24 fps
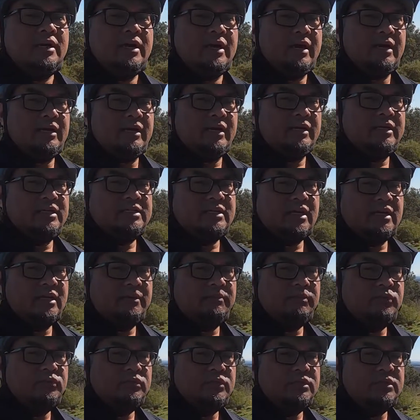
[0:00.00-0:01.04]
And at this current
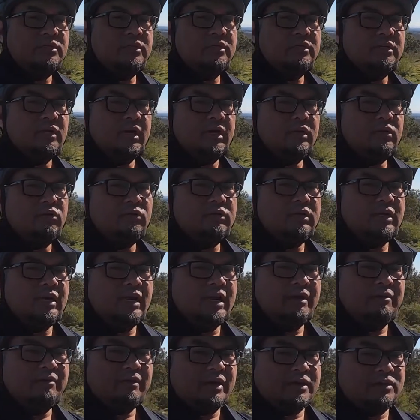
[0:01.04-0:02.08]
position, I know that
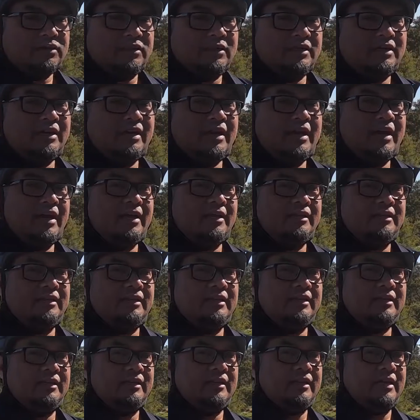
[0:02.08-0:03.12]
I'm actually at
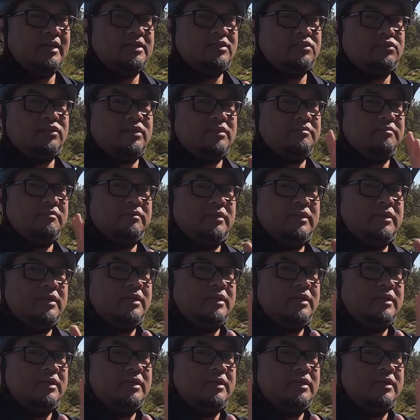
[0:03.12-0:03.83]
the extreme